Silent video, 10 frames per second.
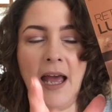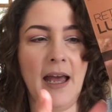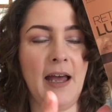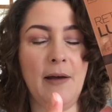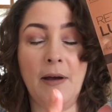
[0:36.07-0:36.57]

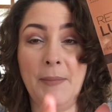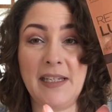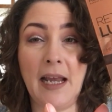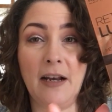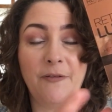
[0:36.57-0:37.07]
a
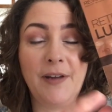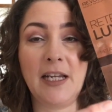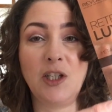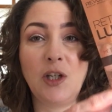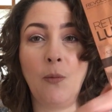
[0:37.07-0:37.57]
metallic
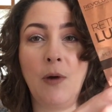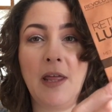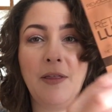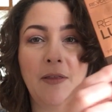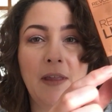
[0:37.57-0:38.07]
finish
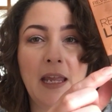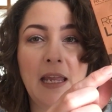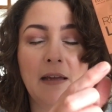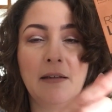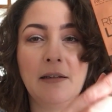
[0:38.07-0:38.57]
with
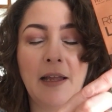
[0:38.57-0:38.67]
the,